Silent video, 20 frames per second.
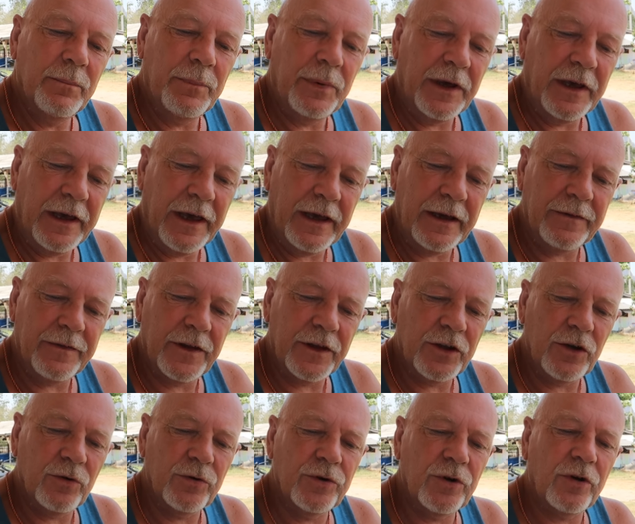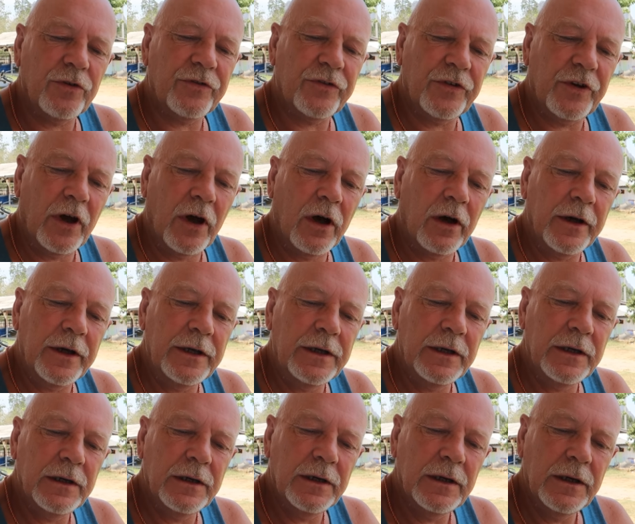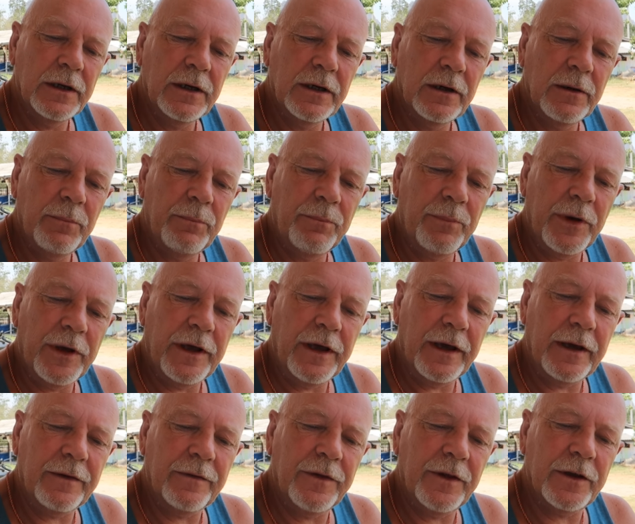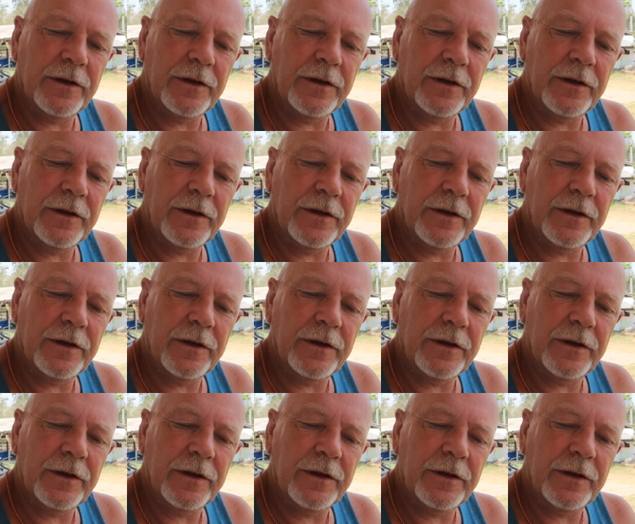being that you're not Thai, being